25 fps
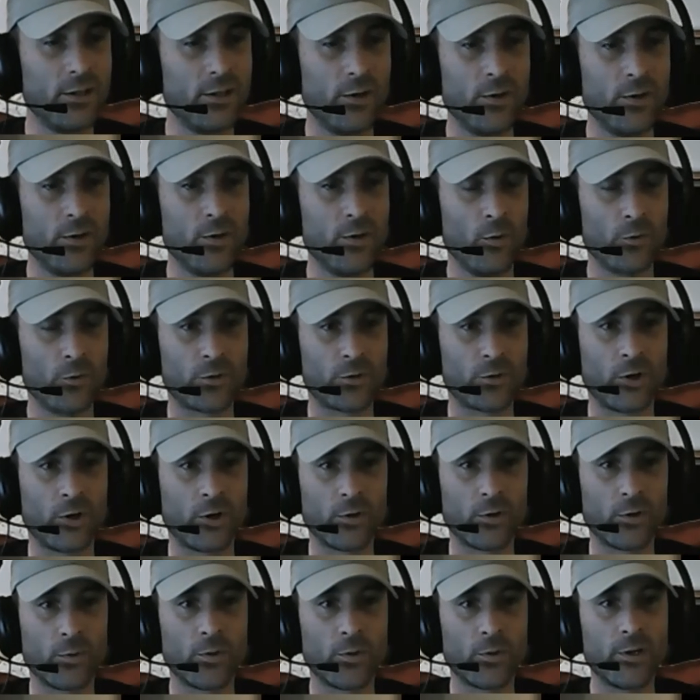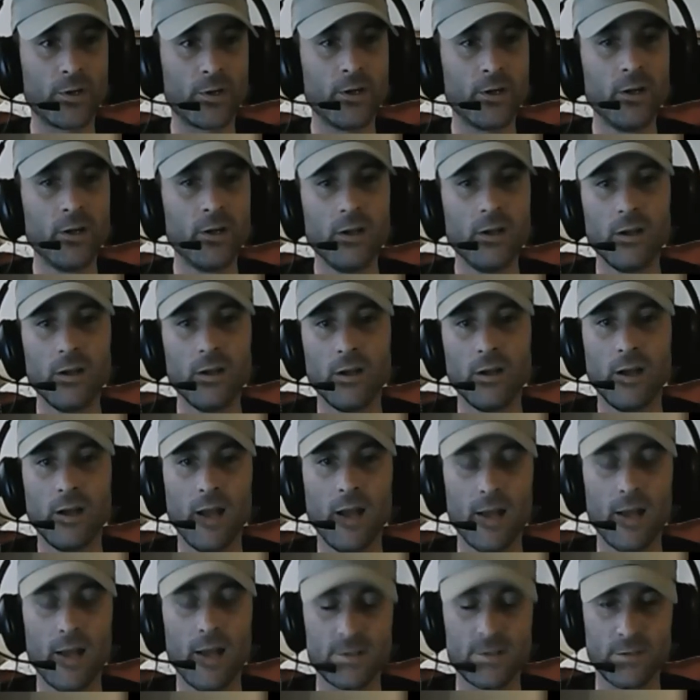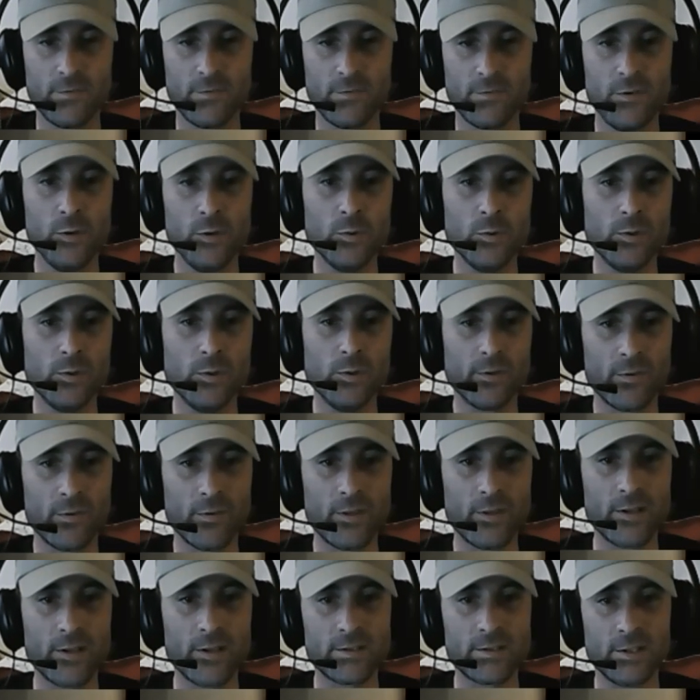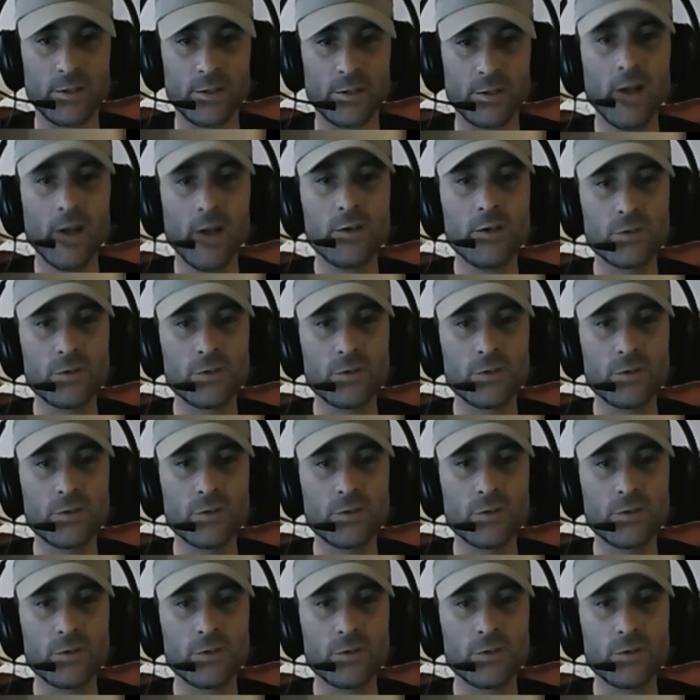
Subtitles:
you know, ultra hardcore here, has a few different things they do.